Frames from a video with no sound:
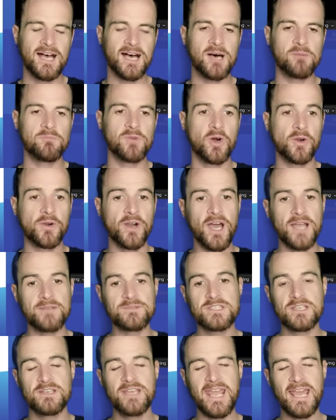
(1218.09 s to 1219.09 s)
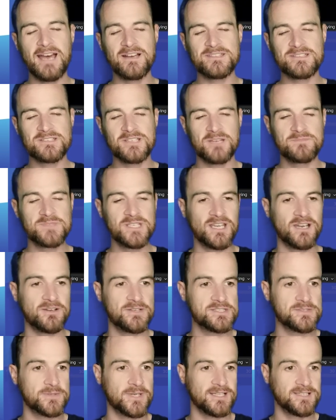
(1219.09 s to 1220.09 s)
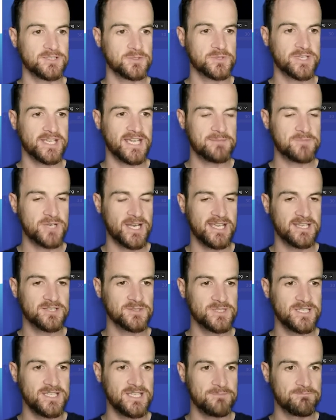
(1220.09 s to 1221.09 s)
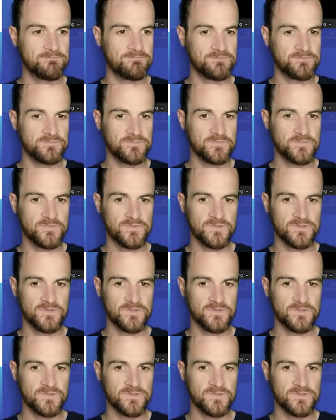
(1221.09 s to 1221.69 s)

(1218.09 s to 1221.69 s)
All right, so now it's time to go into our little camera angle here.